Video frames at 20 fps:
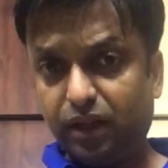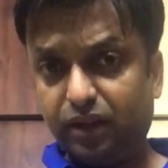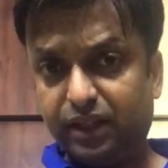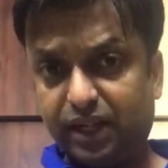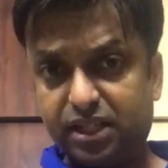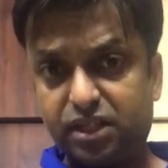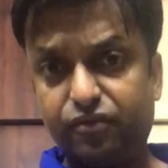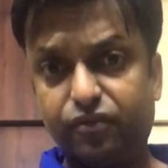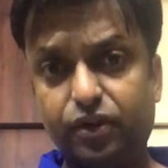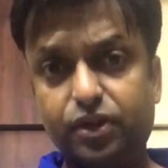
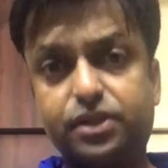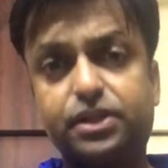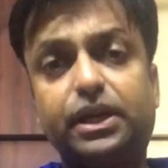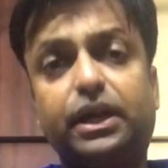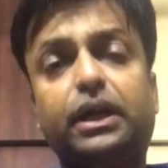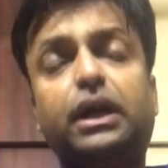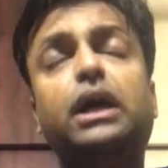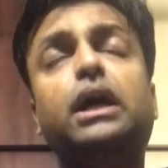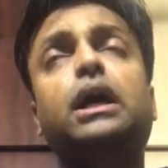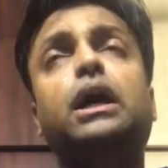that's the first
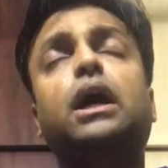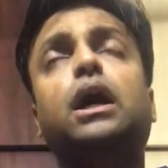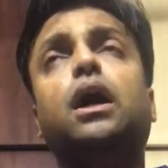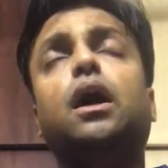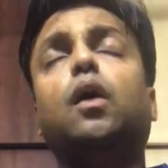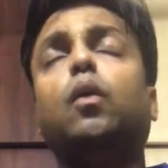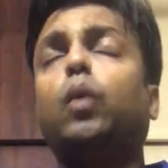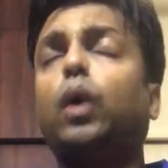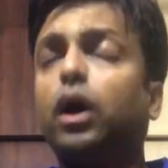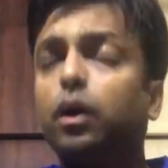thing.
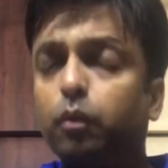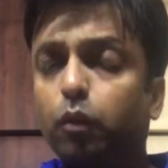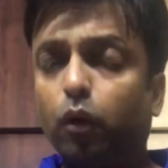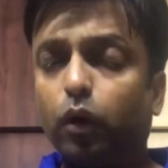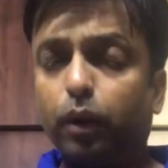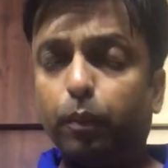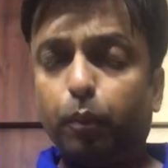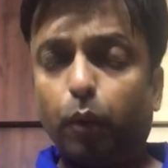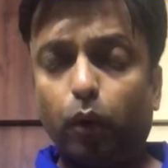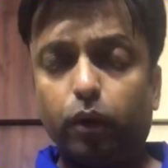One
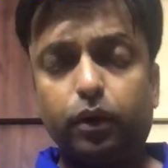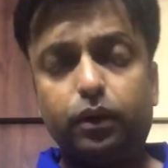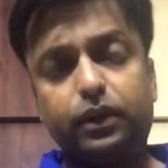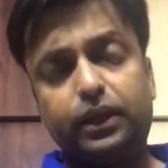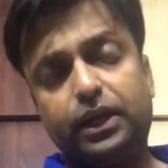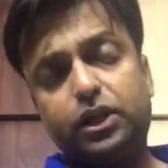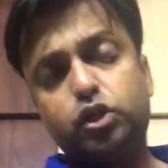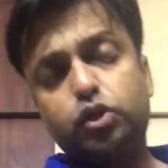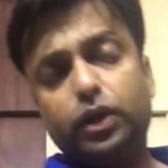more important thing.